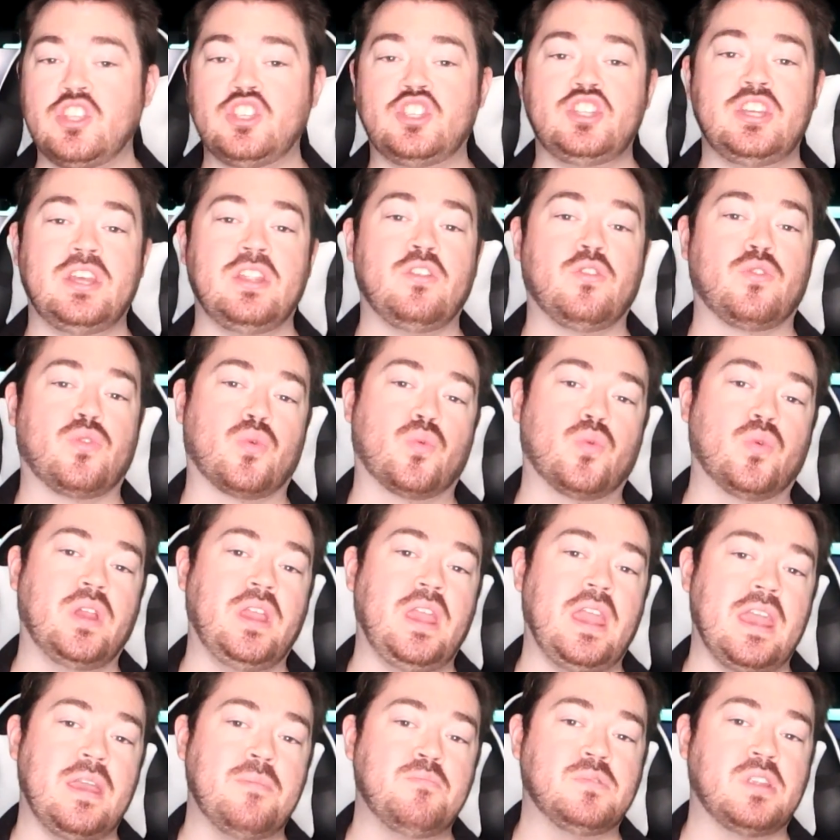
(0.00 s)
Gen
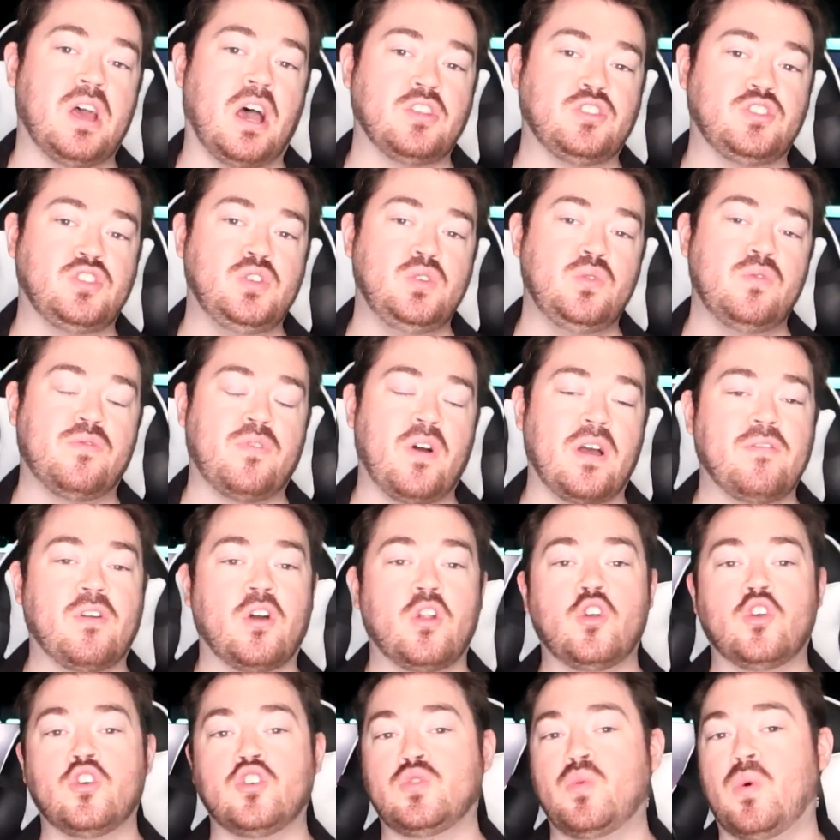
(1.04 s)
3 M.2
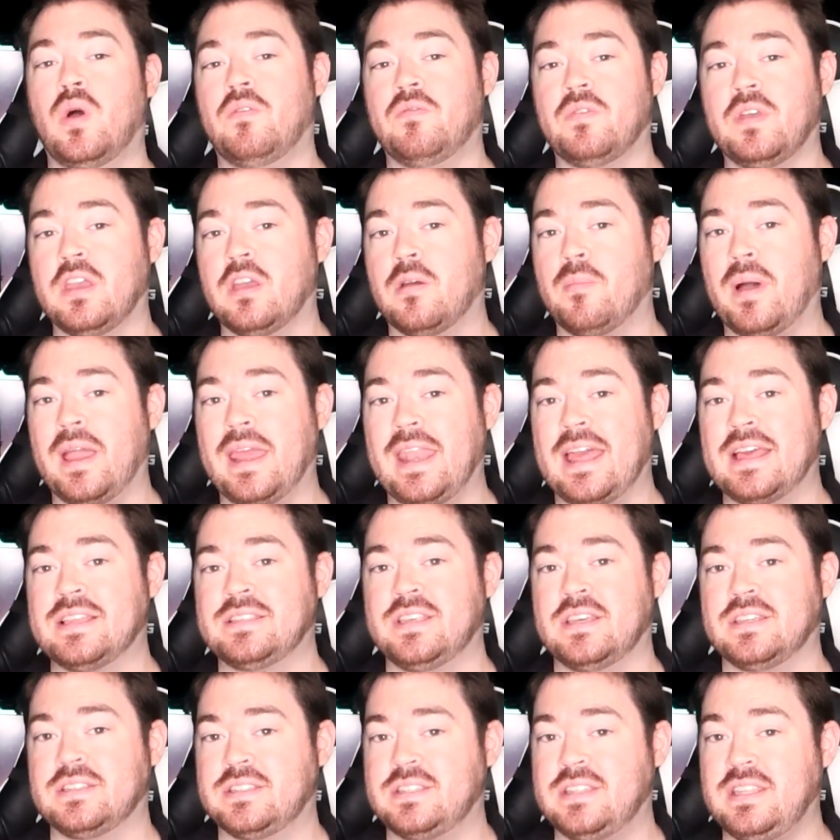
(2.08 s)
512GB
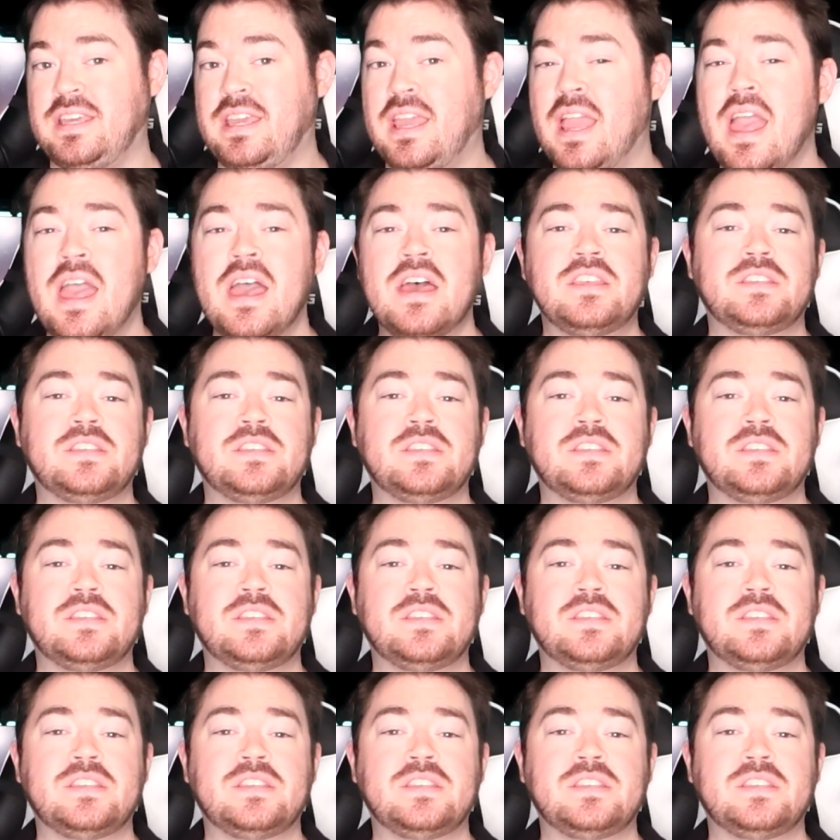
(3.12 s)
SSD.